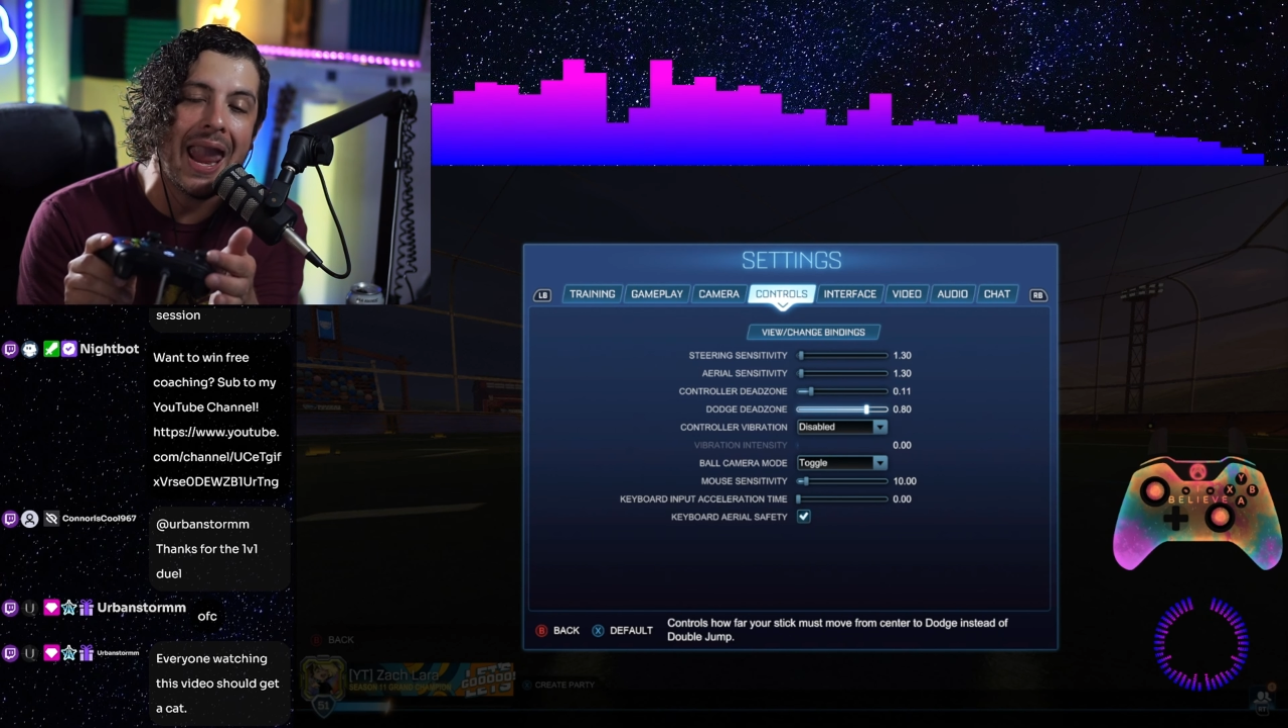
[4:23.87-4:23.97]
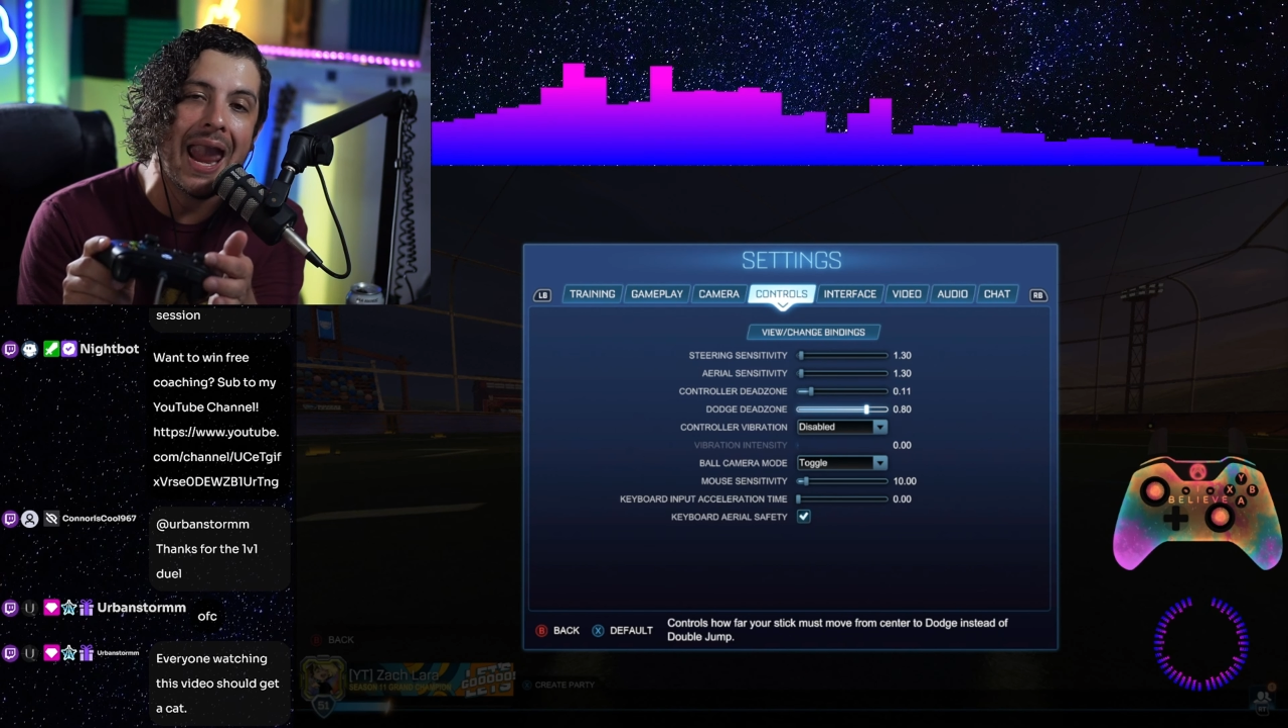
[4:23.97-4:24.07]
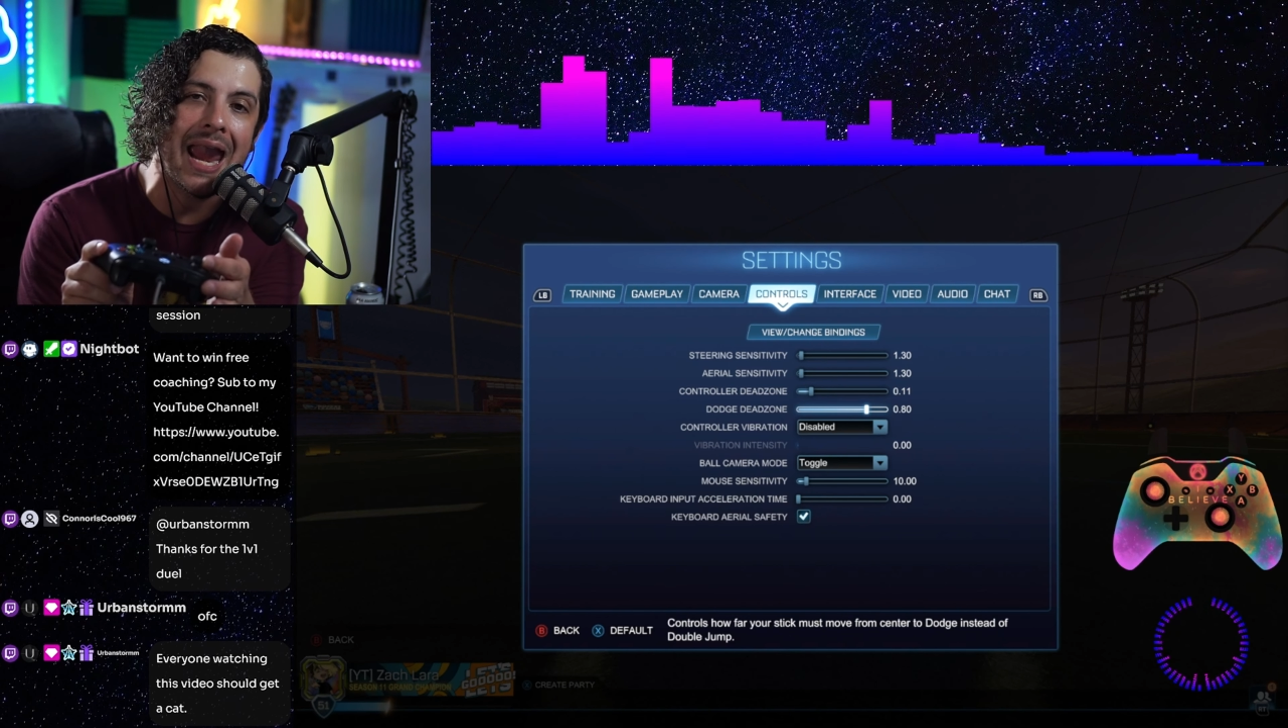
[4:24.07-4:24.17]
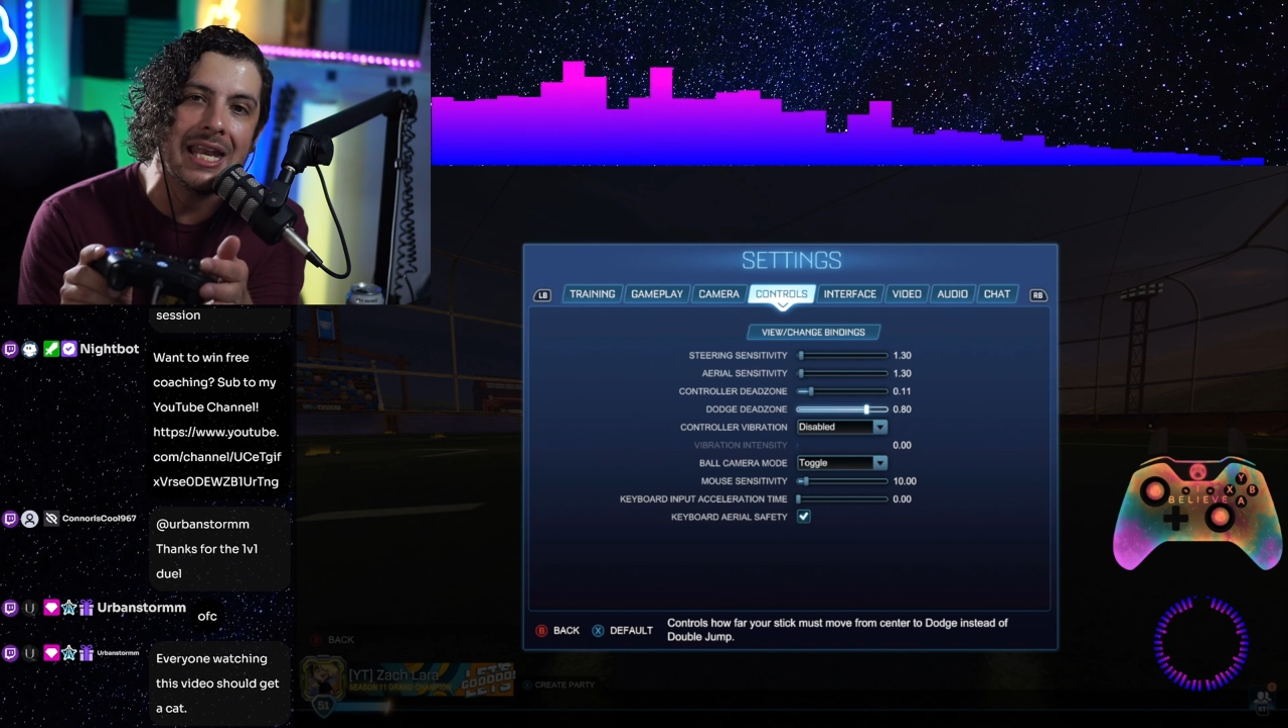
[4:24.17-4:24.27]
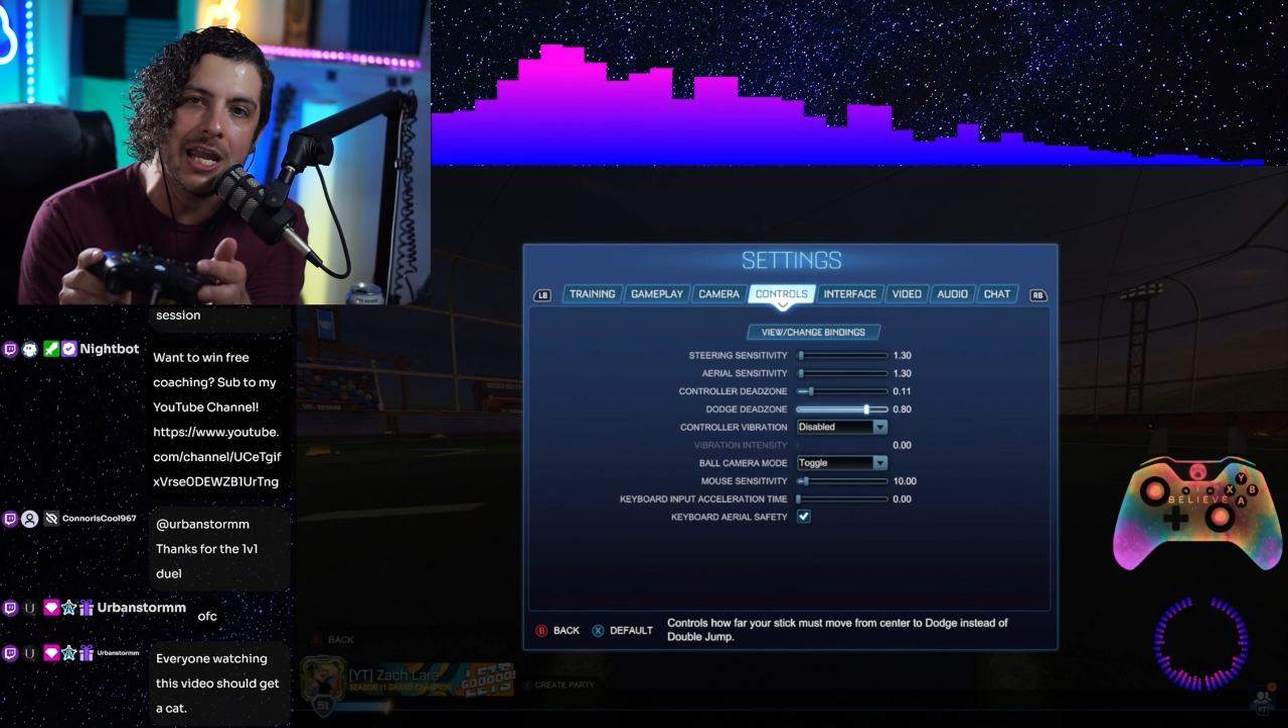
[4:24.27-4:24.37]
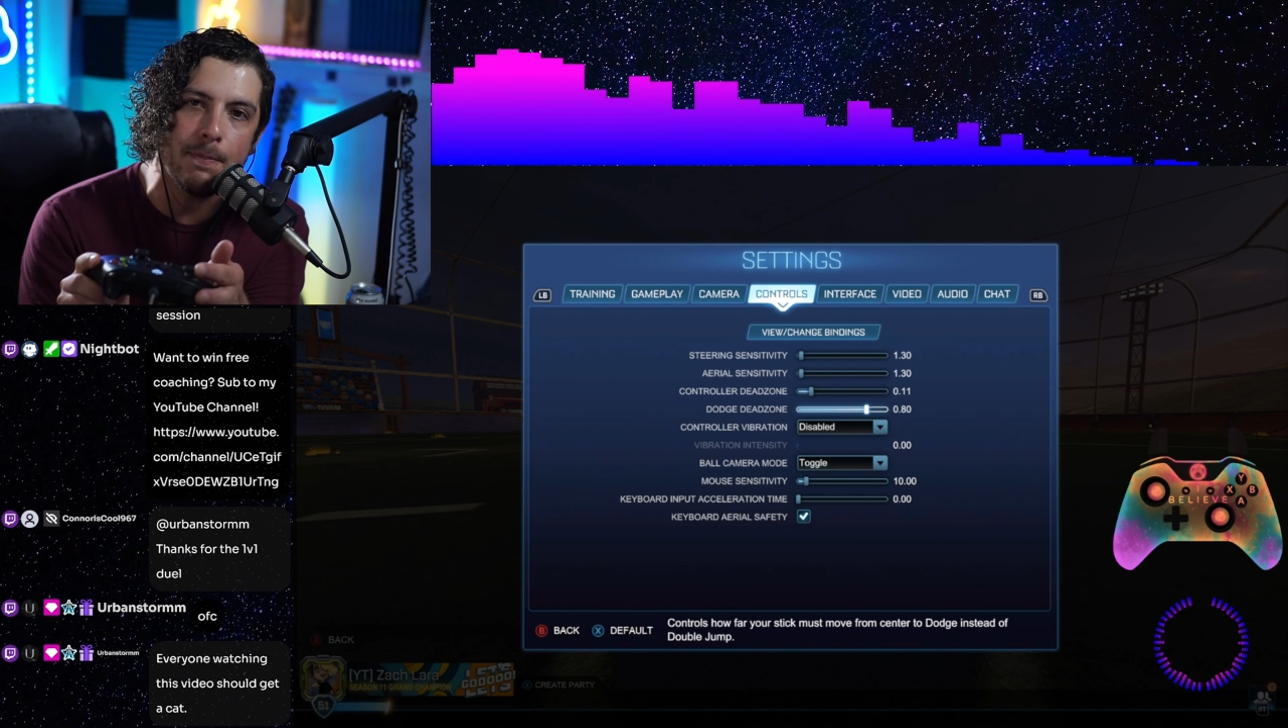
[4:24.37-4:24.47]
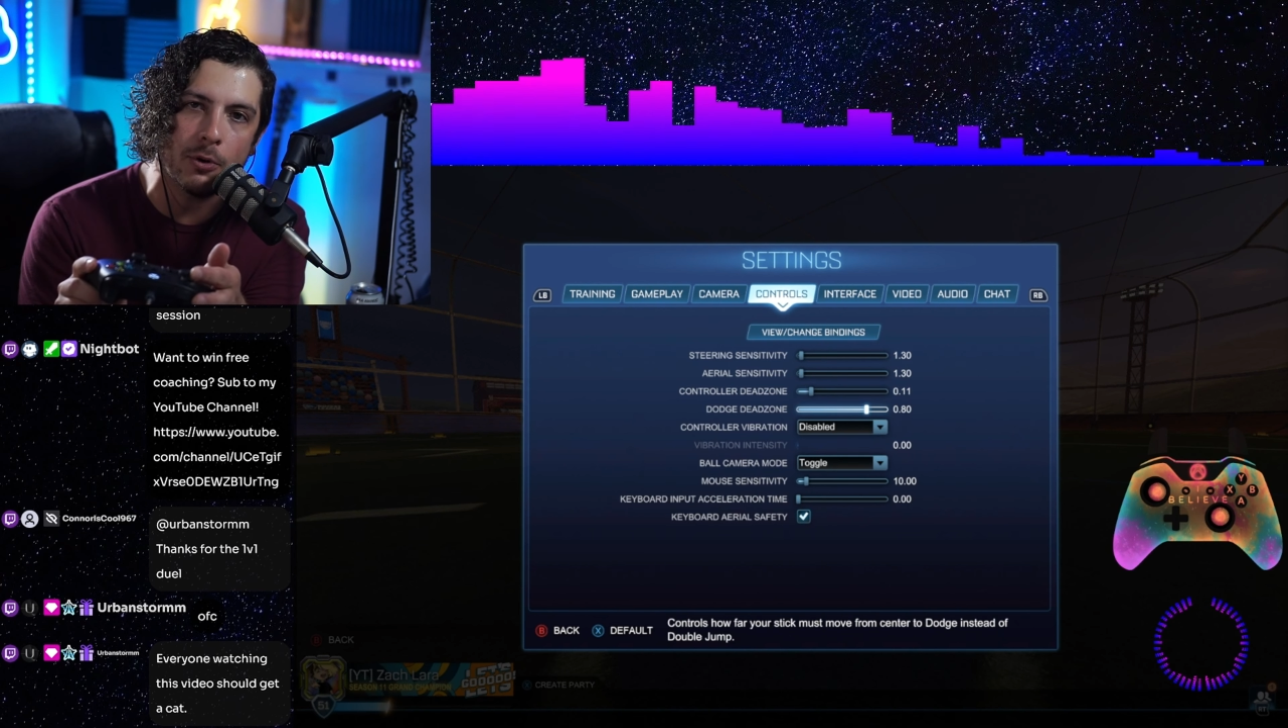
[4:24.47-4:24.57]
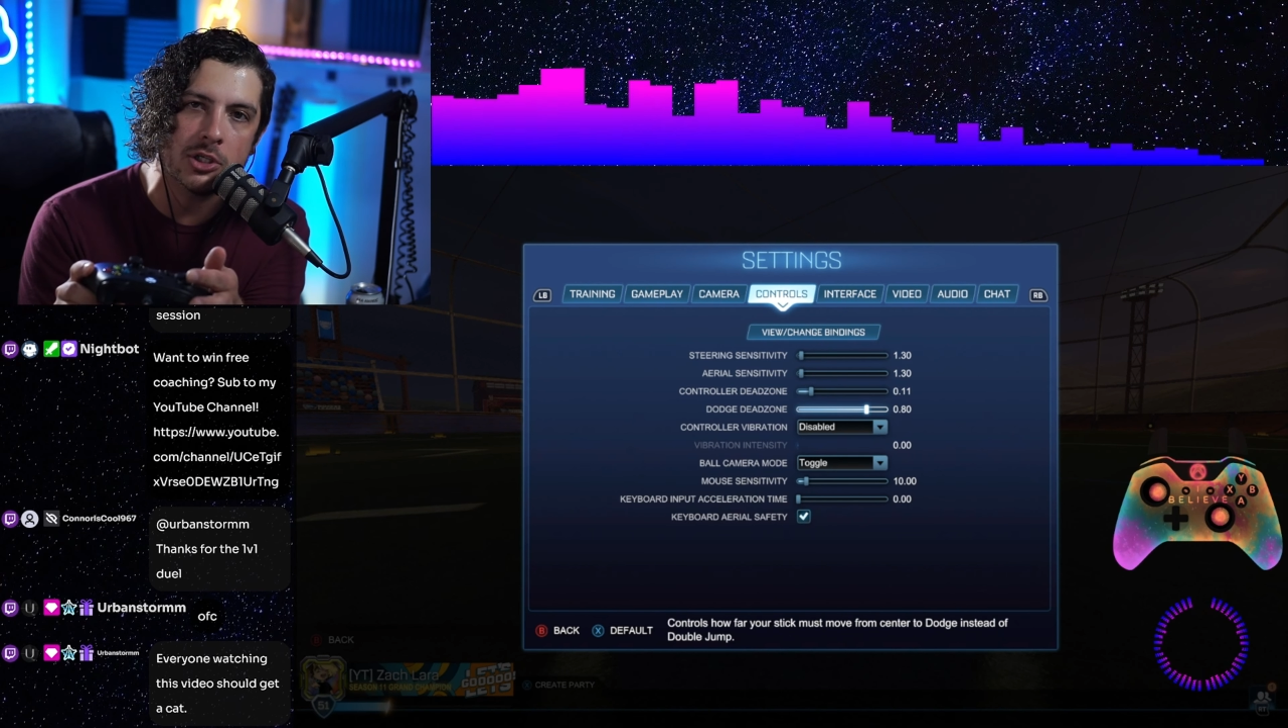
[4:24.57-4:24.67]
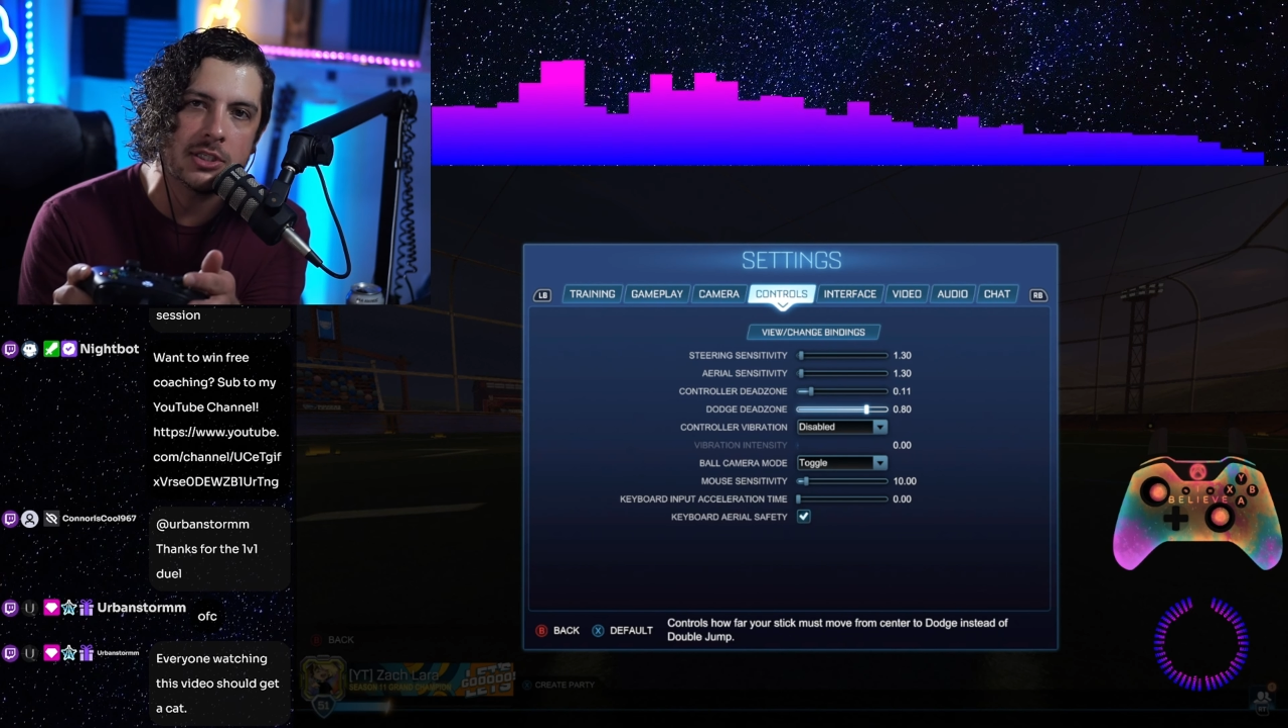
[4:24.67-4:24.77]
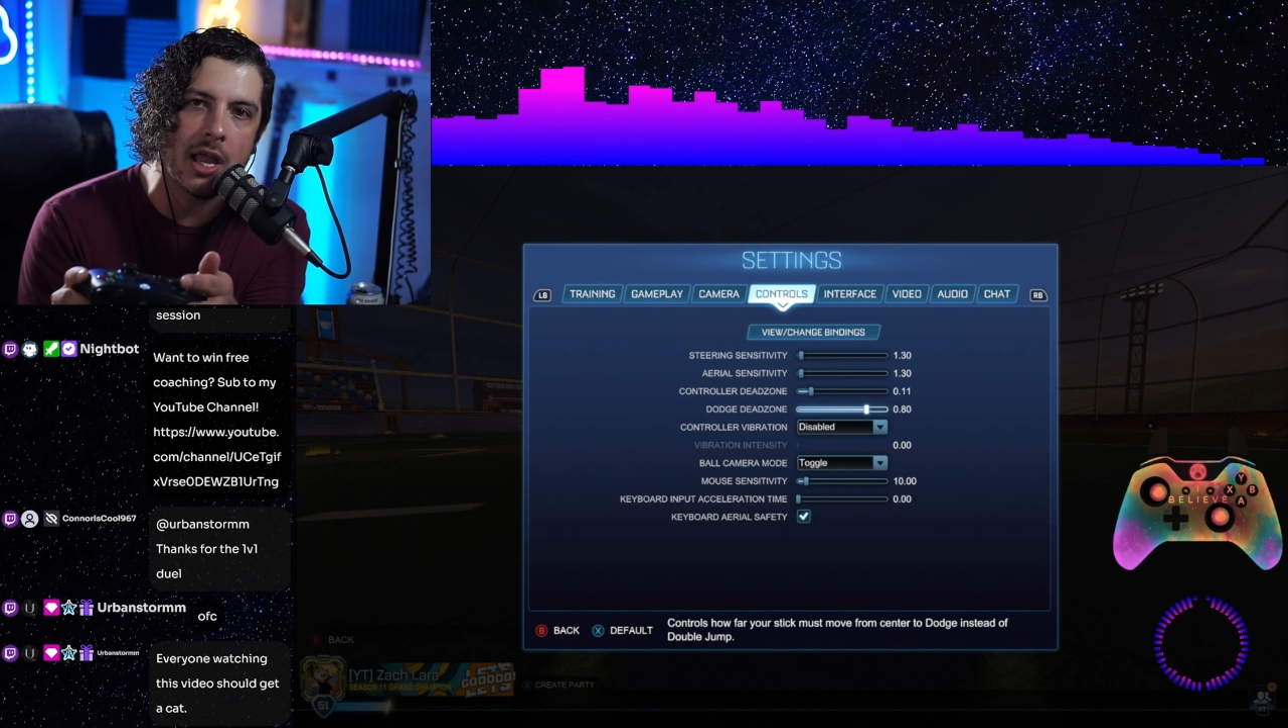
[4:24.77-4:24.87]

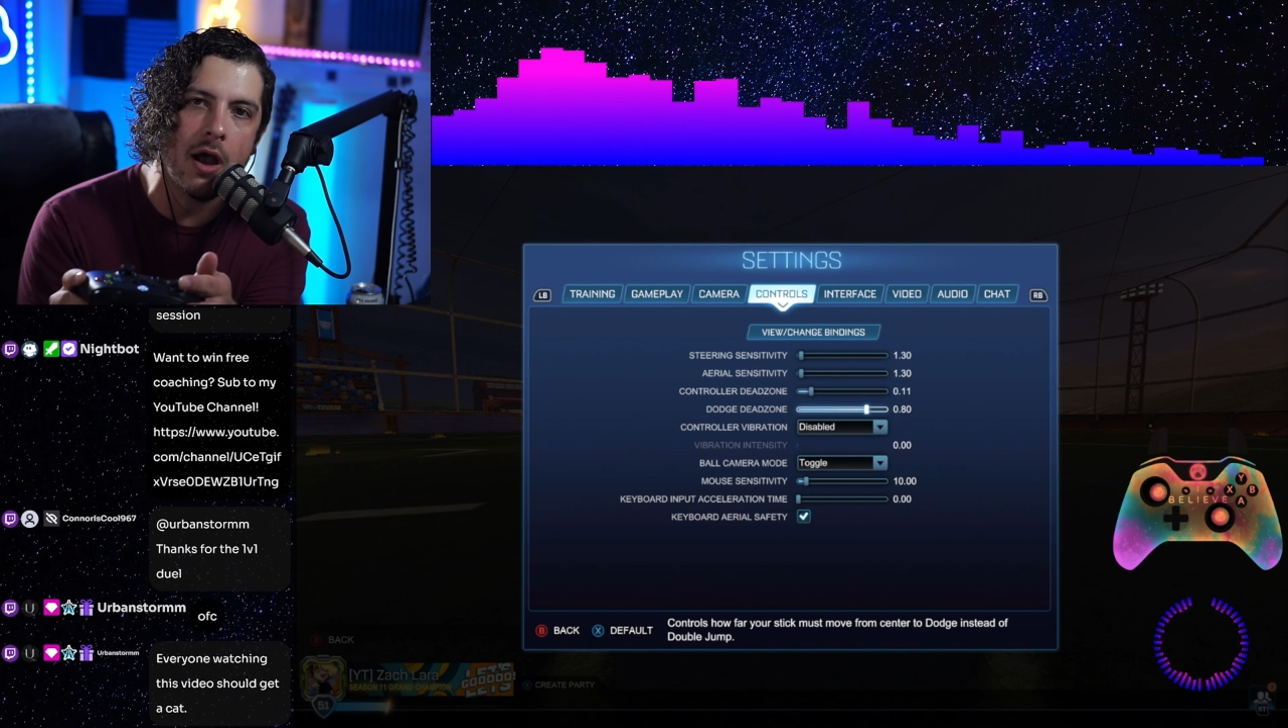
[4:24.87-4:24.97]
80%